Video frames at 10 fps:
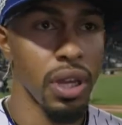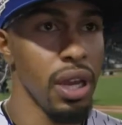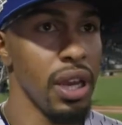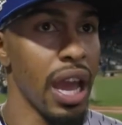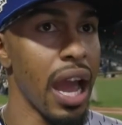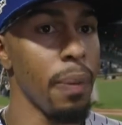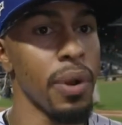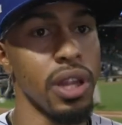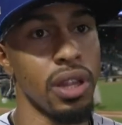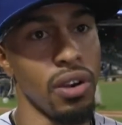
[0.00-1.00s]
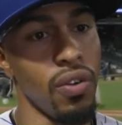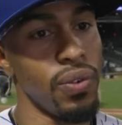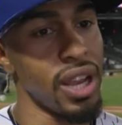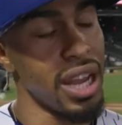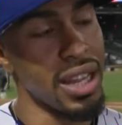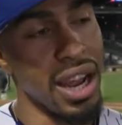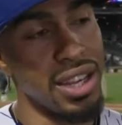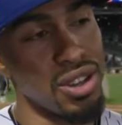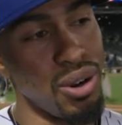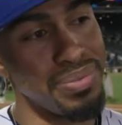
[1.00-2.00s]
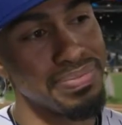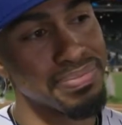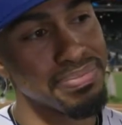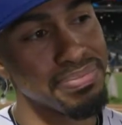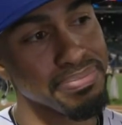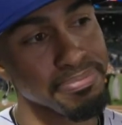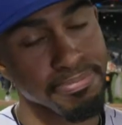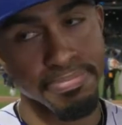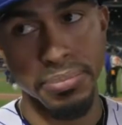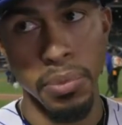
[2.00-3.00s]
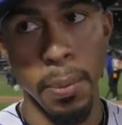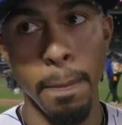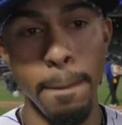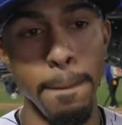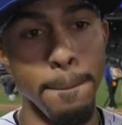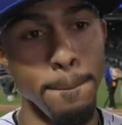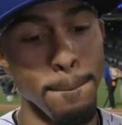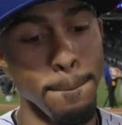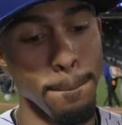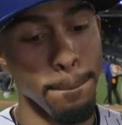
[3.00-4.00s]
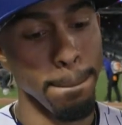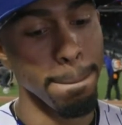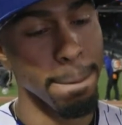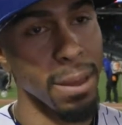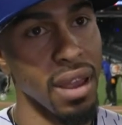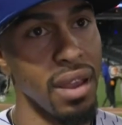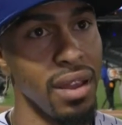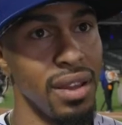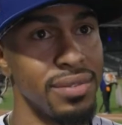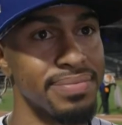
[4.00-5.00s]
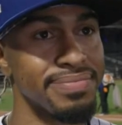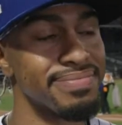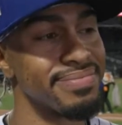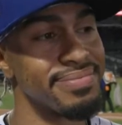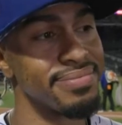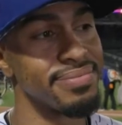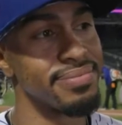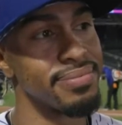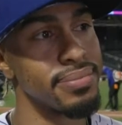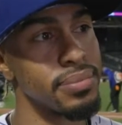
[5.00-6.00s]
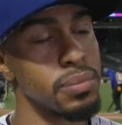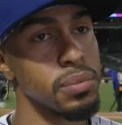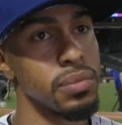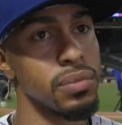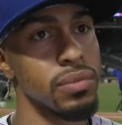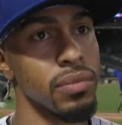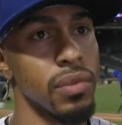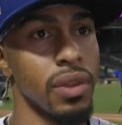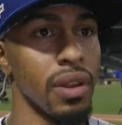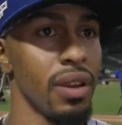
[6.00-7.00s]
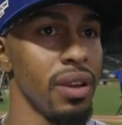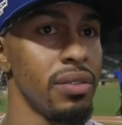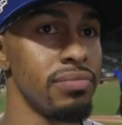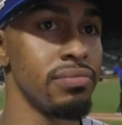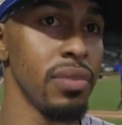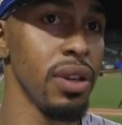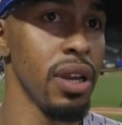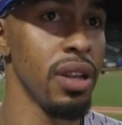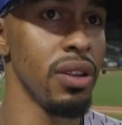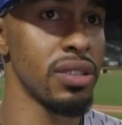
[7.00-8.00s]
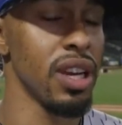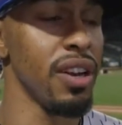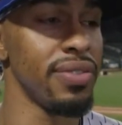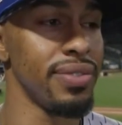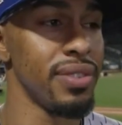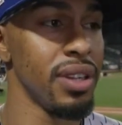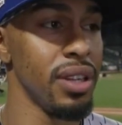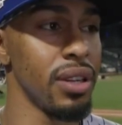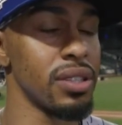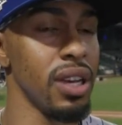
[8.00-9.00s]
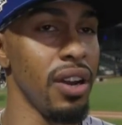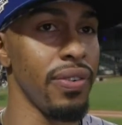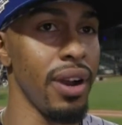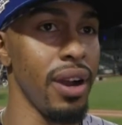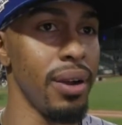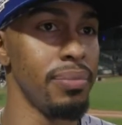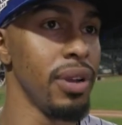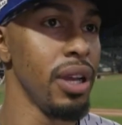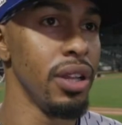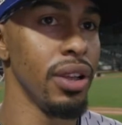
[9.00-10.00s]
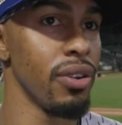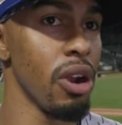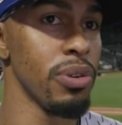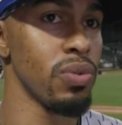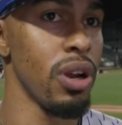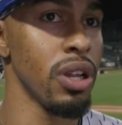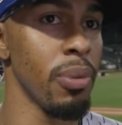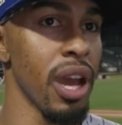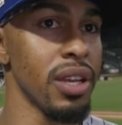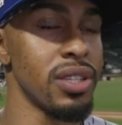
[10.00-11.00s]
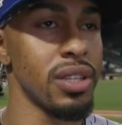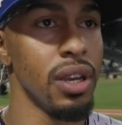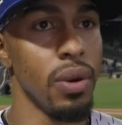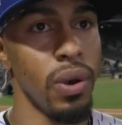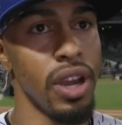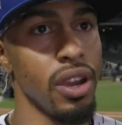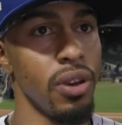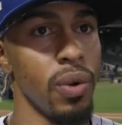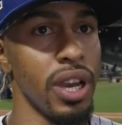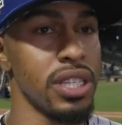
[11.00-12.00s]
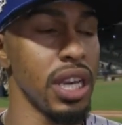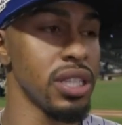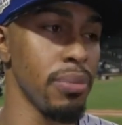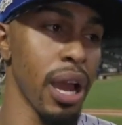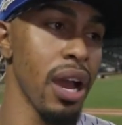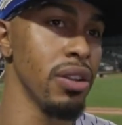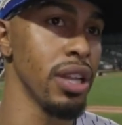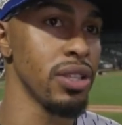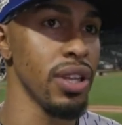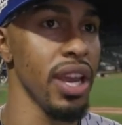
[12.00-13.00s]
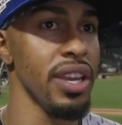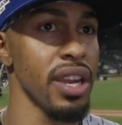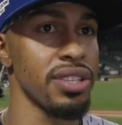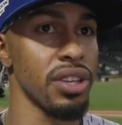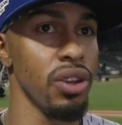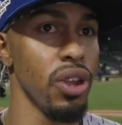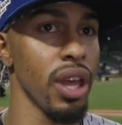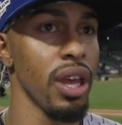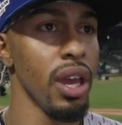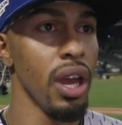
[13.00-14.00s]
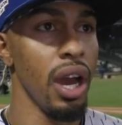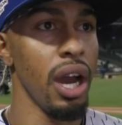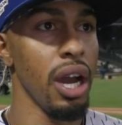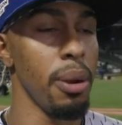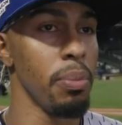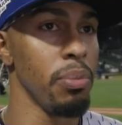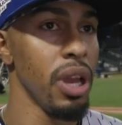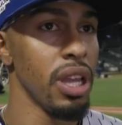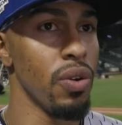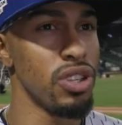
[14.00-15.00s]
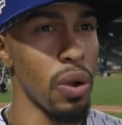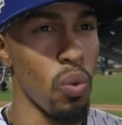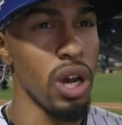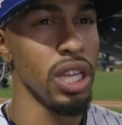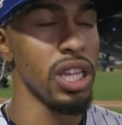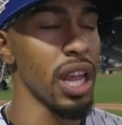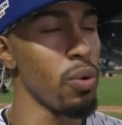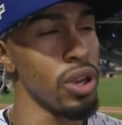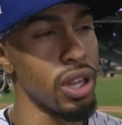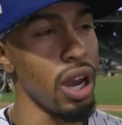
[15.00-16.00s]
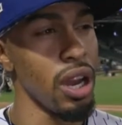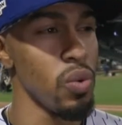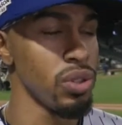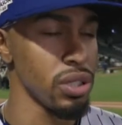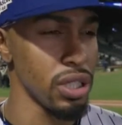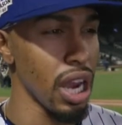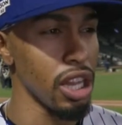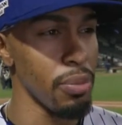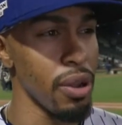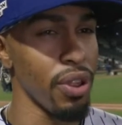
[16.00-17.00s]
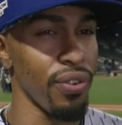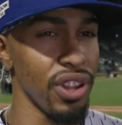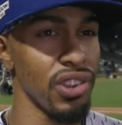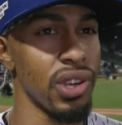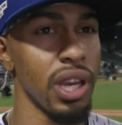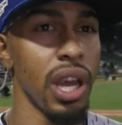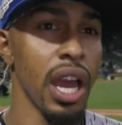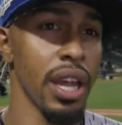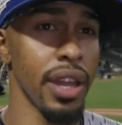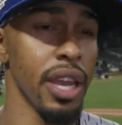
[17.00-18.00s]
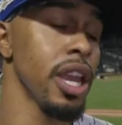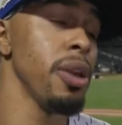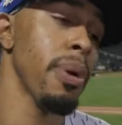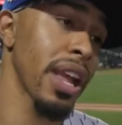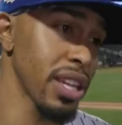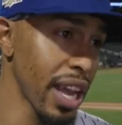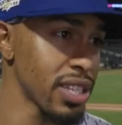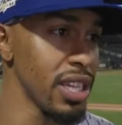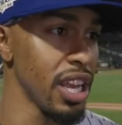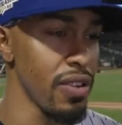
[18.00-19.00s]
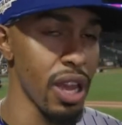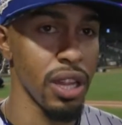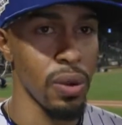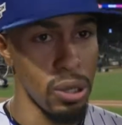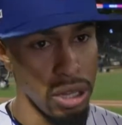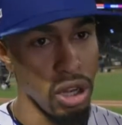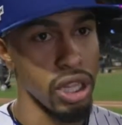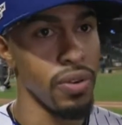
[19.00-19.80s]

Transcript: It happened, hopefully got the guys going. Tell me about DeGrom tonight. Uh, how do you look from where you stood? He looked tough. He looked tough. Um, is one of the best when he go, when he takes the mound, and today he executed. Um, it was that one inning that we thought he was not going to be able to finish it, and then he came back the next inning and looked